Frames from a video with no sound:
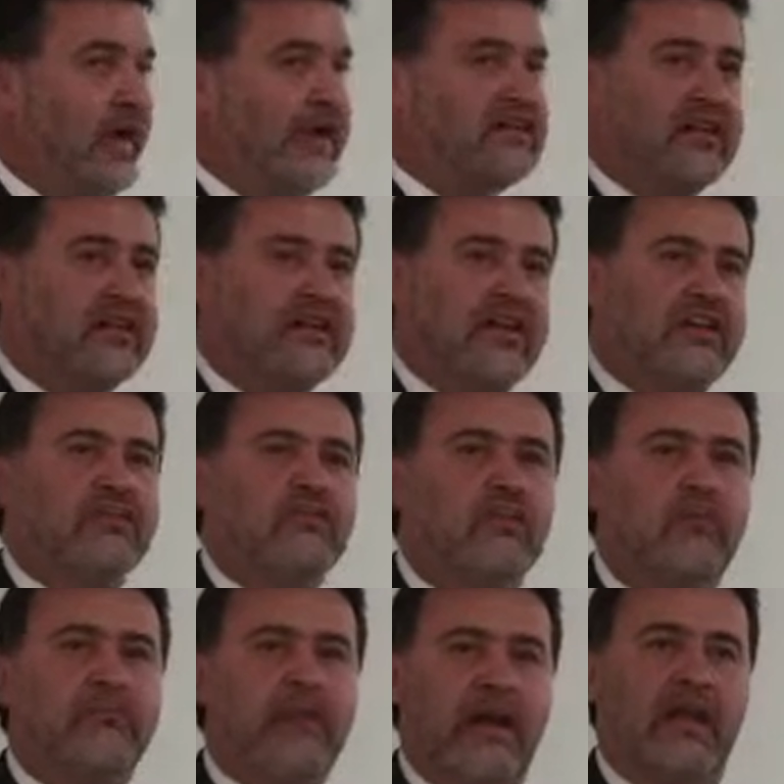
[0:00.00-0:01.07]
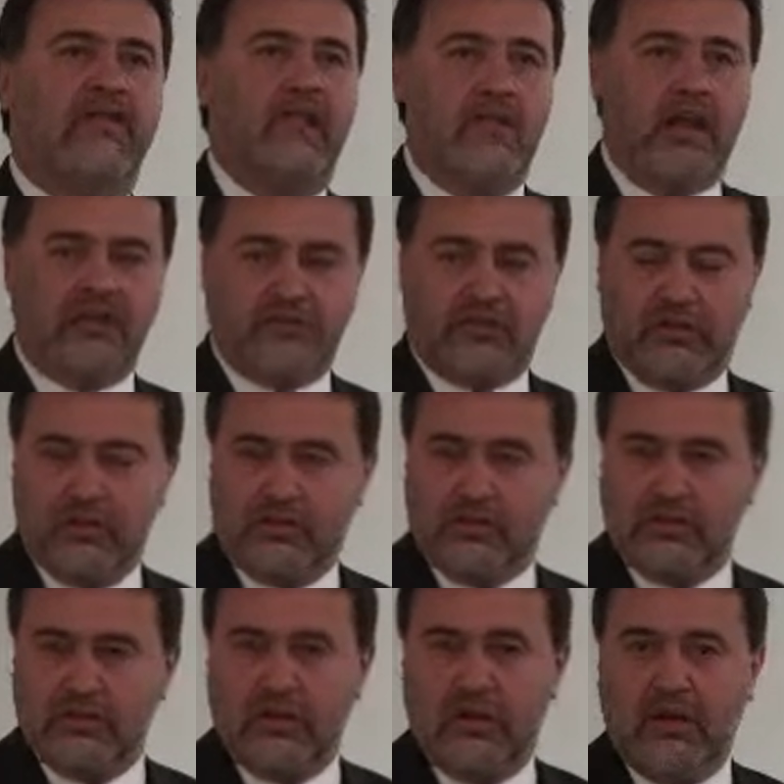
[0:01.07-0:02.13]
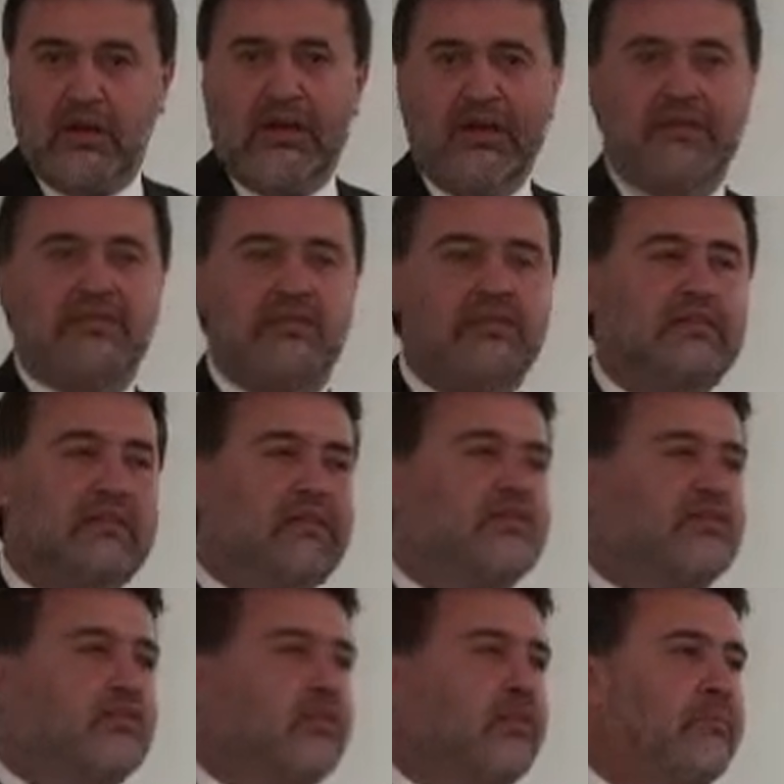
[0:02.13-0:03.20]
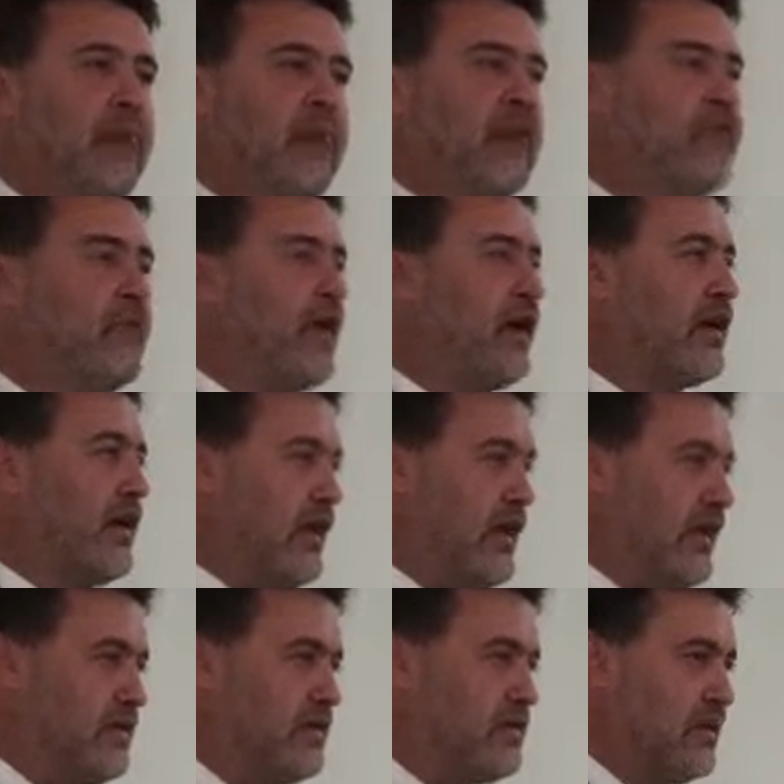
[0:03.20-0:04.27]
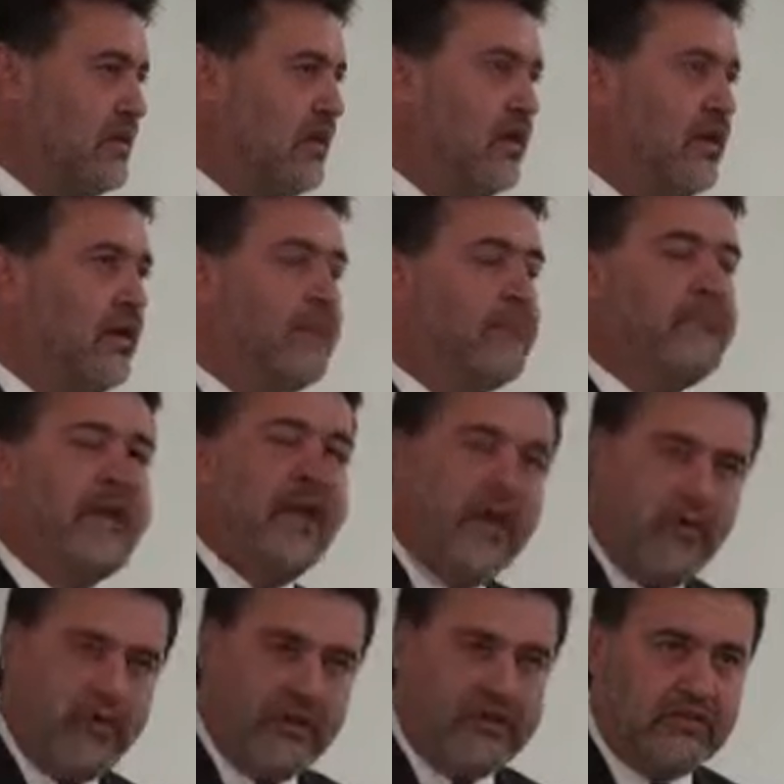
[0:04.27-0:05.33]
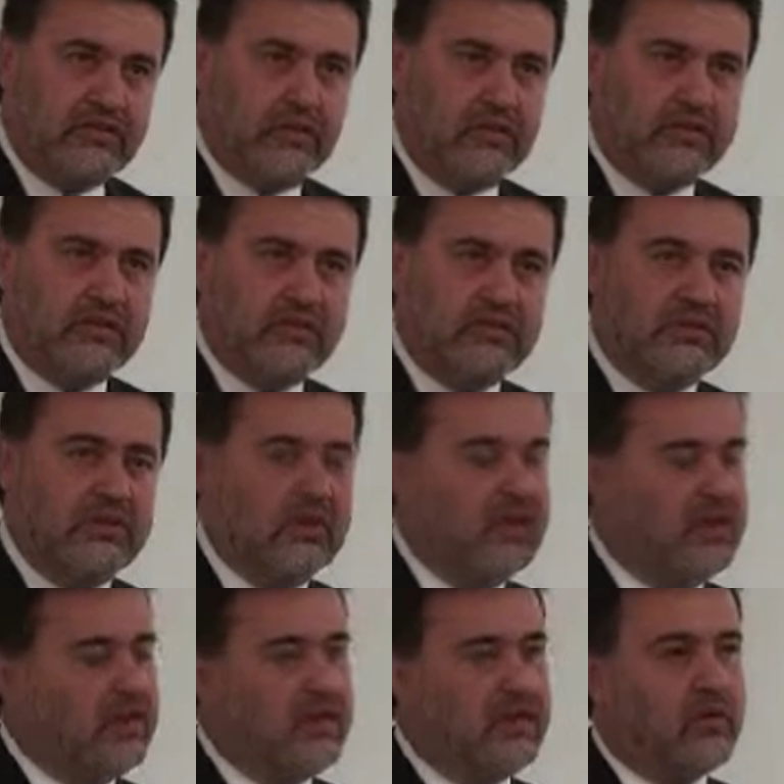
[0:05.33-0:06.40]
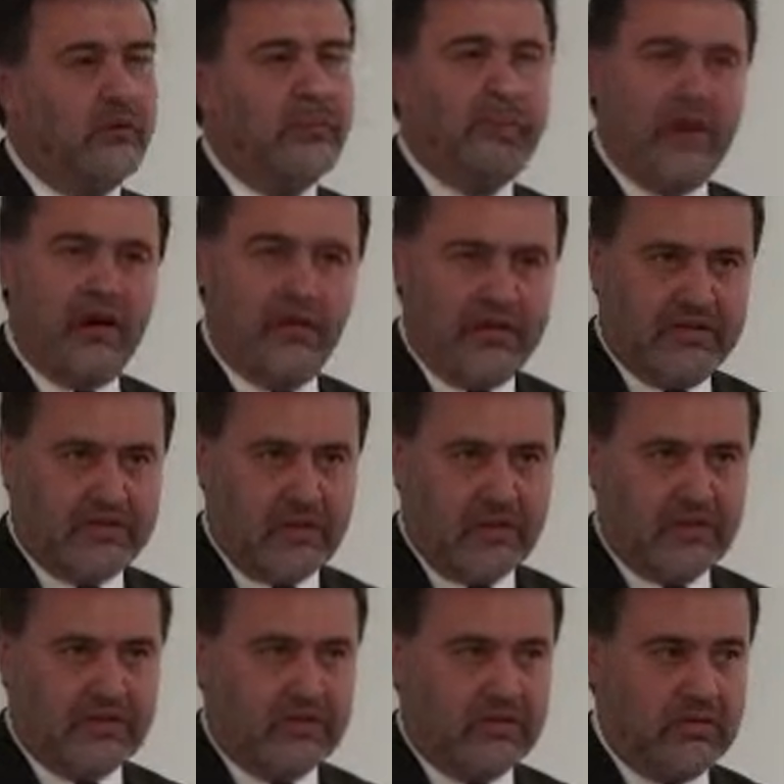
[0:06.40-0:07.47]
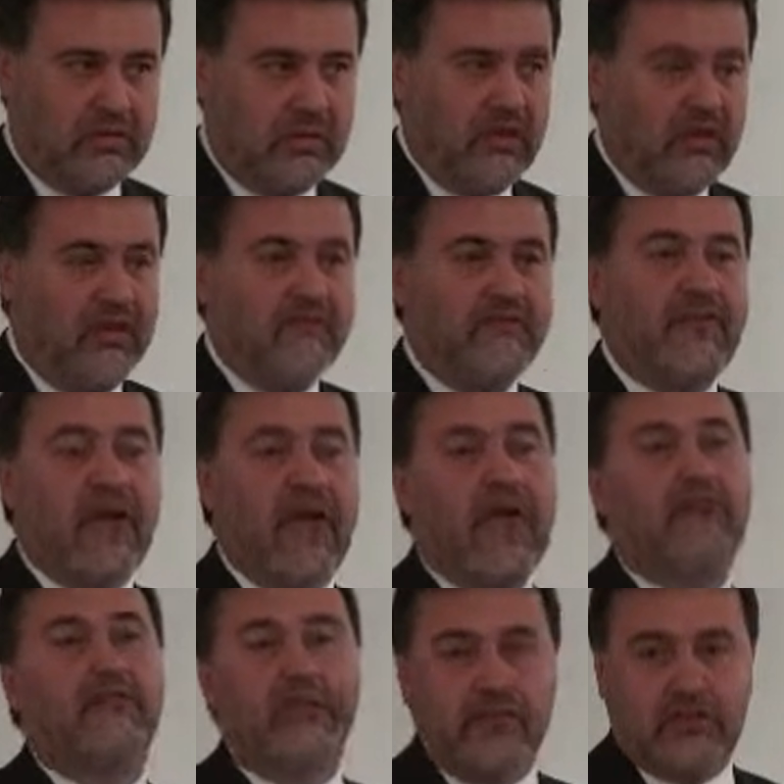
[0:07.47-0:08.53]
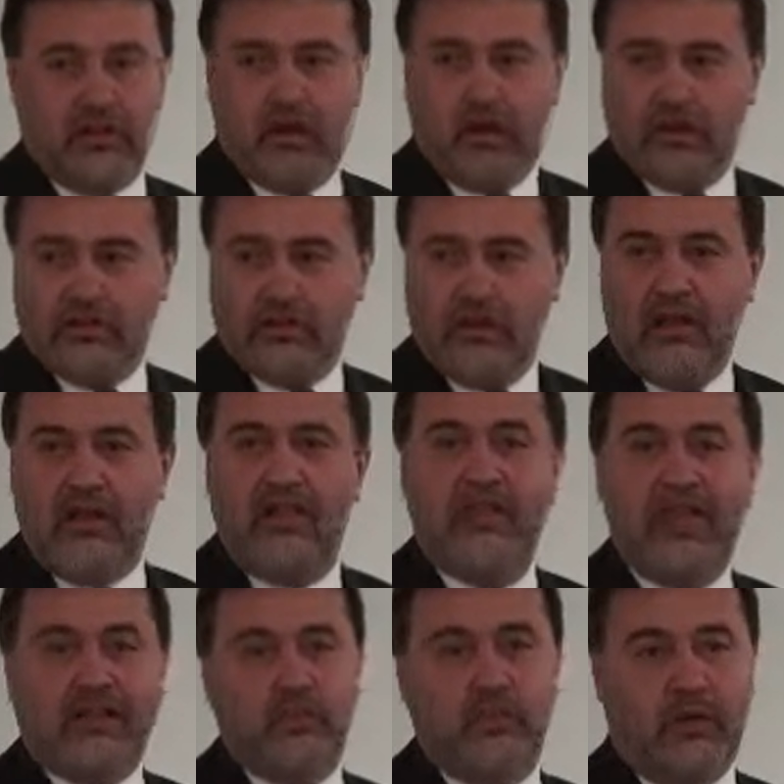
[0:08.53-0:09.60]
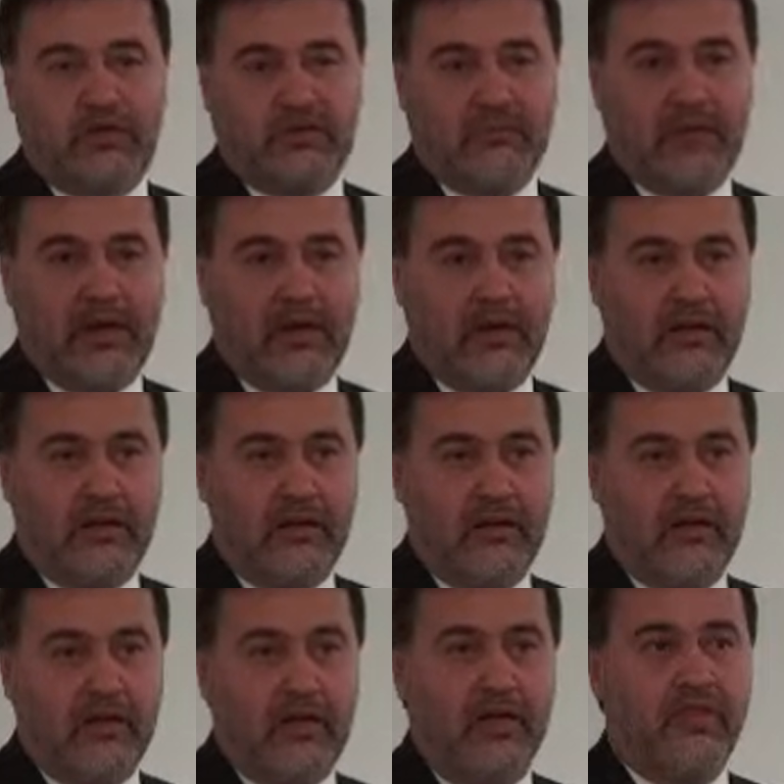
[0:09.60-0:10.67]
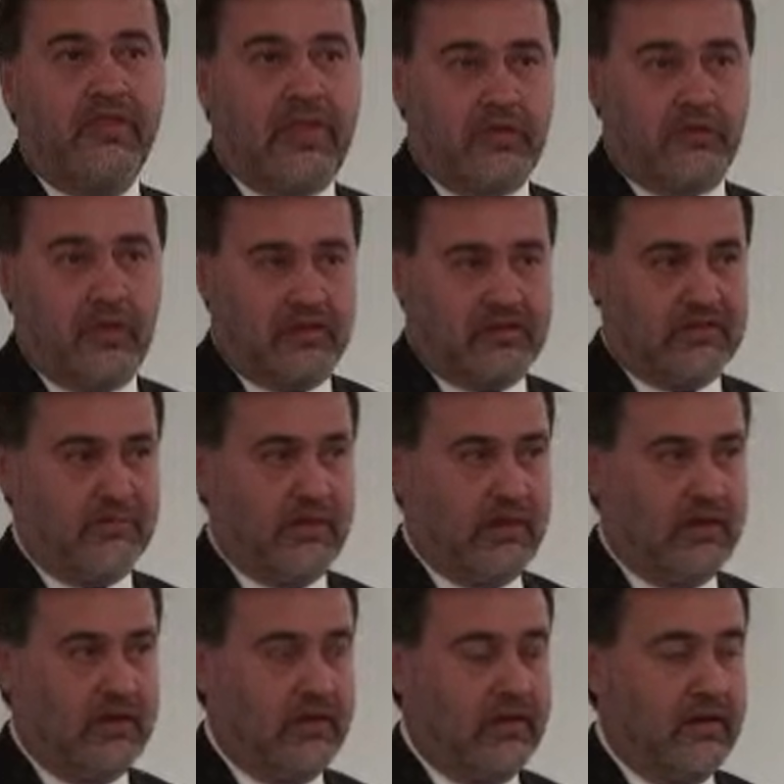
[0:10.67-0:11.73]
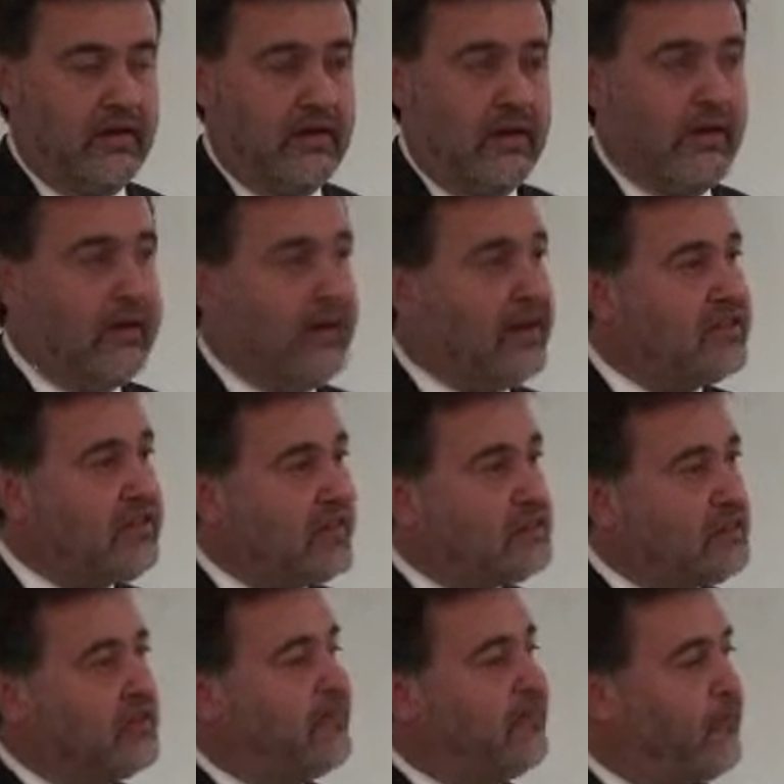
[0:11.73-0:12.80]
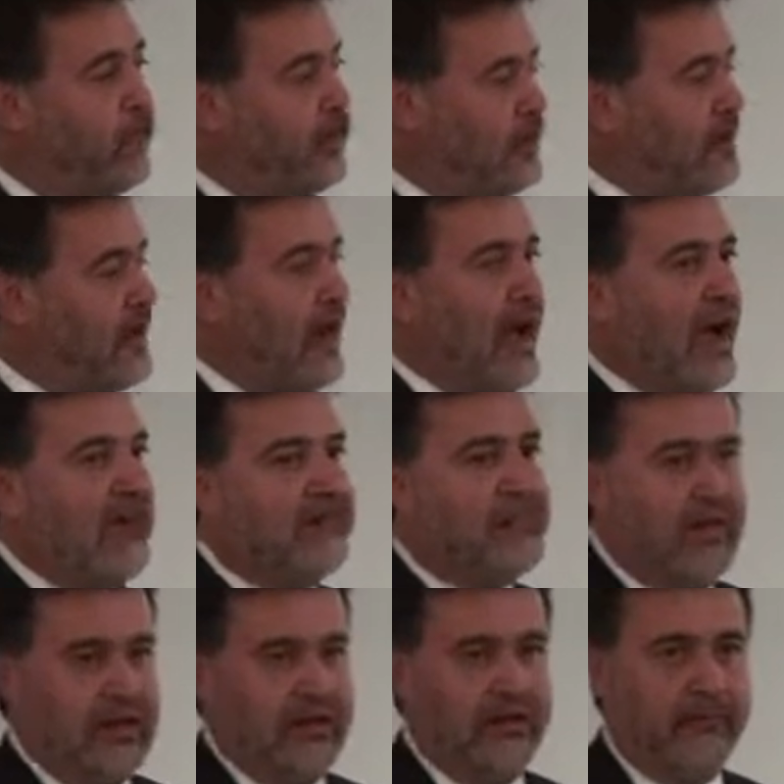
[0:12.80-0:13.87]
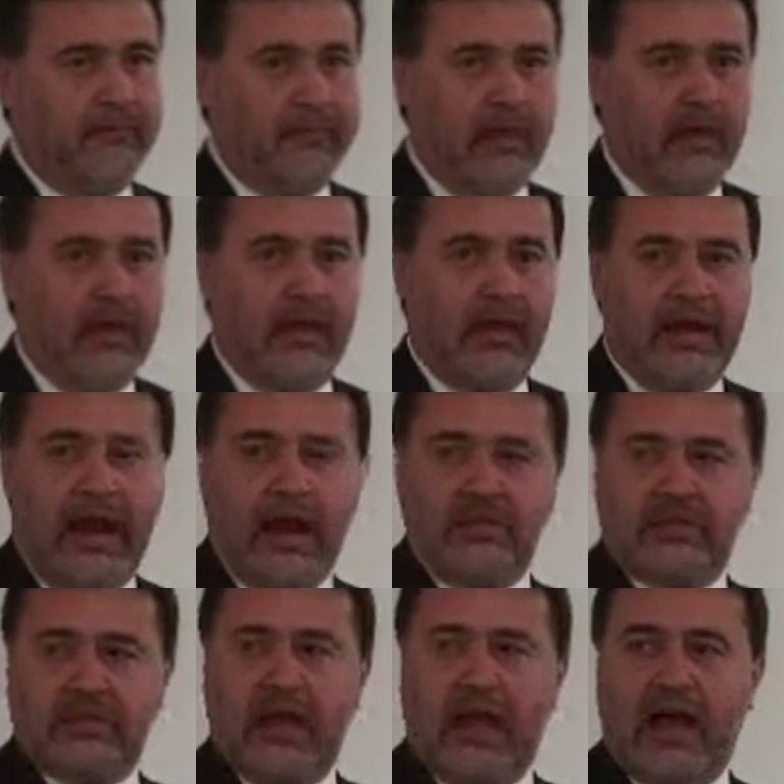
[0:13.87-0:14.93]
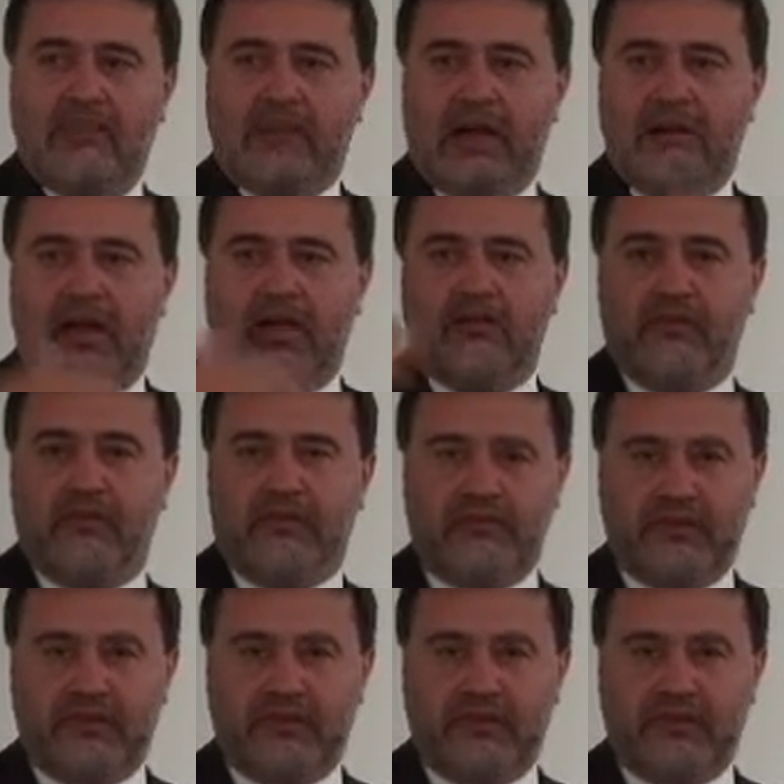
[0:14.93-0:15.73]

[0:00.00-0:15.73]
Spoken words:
It's additional money for our schools, it's additional money for our kids. Better resources equal better results for every child. That's what it's about. That's what it's about. And just on the $14.5 billion and how it's carved up over the